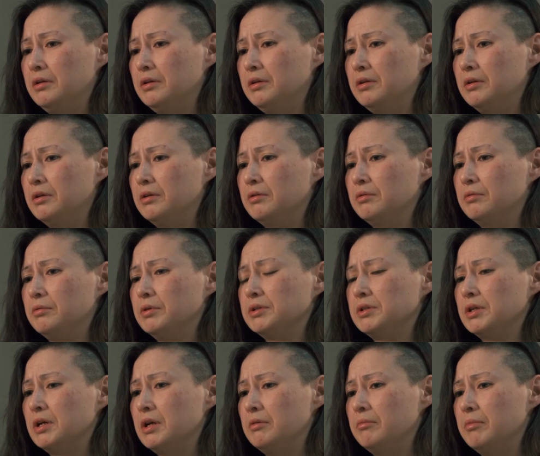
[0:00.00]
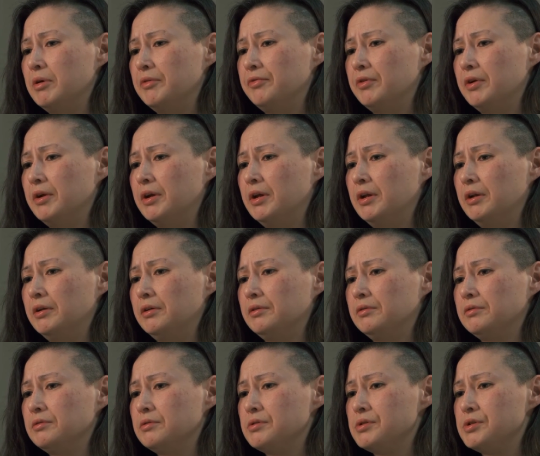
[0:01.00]
You know, one time my
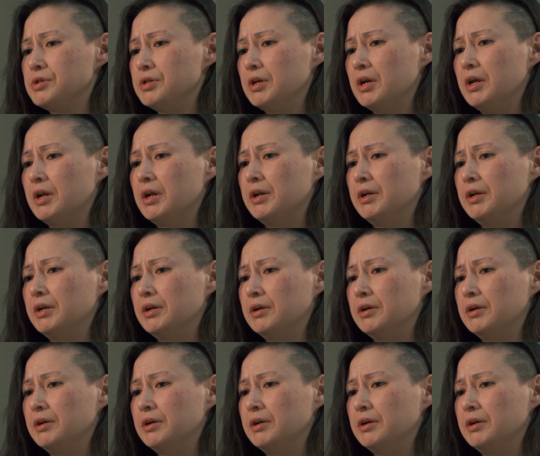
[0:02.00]
friend, she got out of